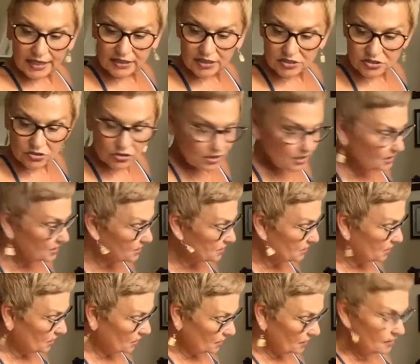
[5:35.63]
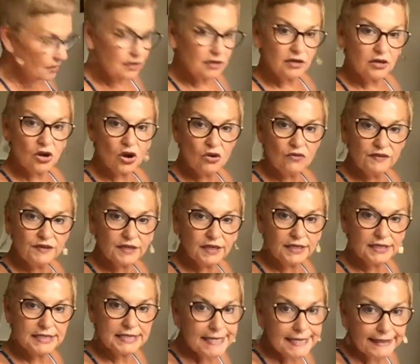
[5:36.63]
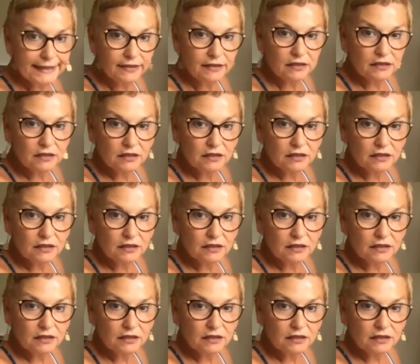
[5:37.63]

let's look at COVID-19,